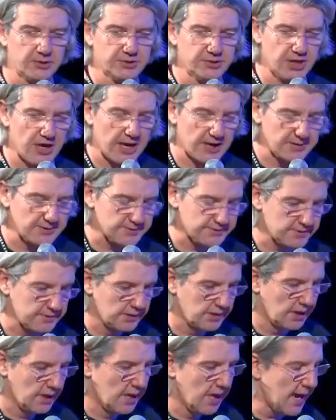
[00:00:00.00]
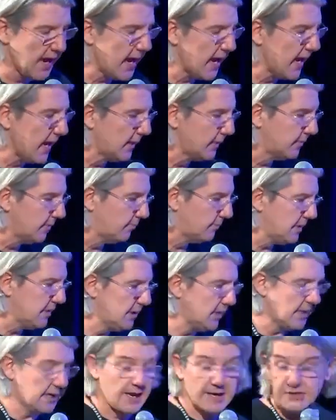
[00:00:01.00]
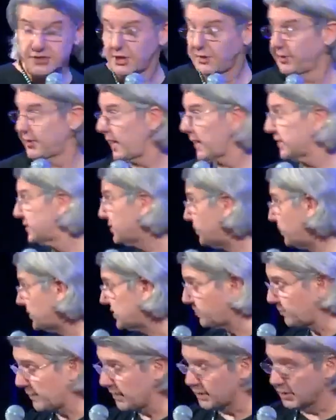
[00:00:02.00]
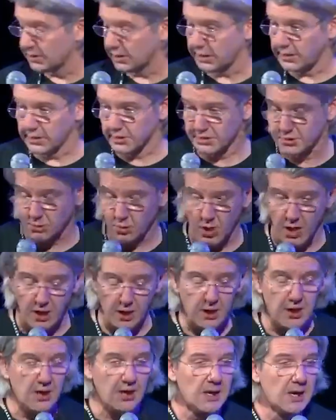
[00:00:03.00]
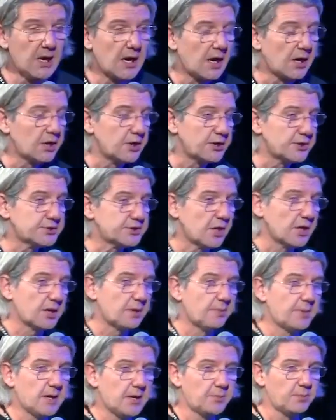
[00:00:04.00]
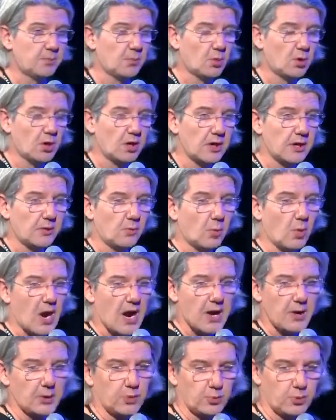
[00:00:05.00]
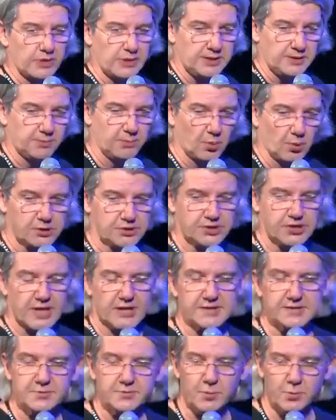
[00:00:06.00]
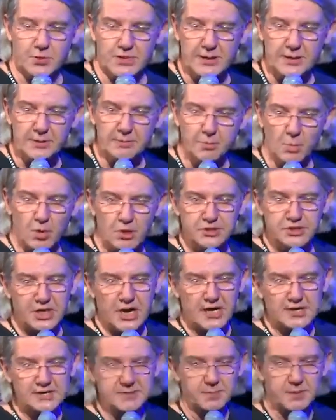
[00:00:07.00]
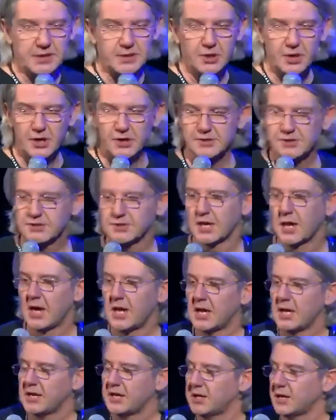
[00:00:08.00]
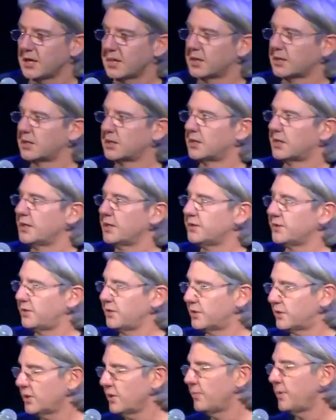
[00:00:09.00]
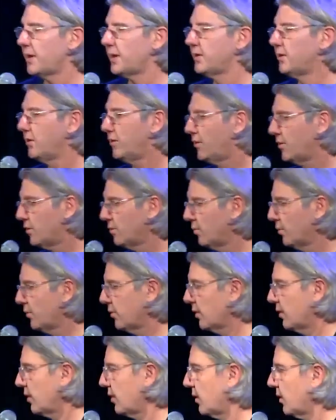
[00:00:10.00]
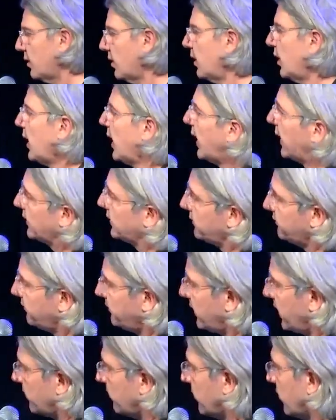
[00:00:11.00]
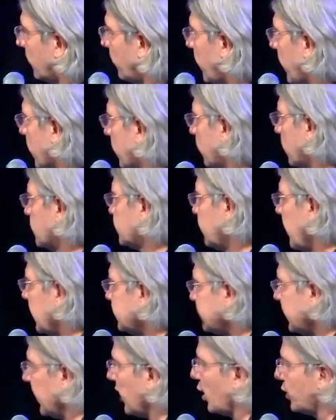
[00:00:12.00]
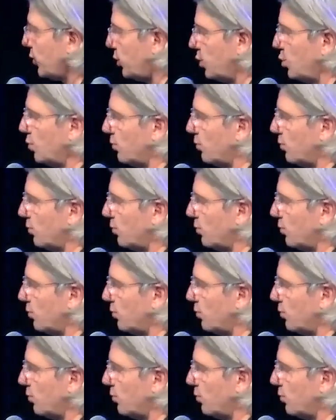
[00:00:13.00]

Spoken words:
chains. And me, and actually the next speaker here as well, are going to talk about more why do we need more chains. We need more chains because Ethereum and EVM compatible chains cannot do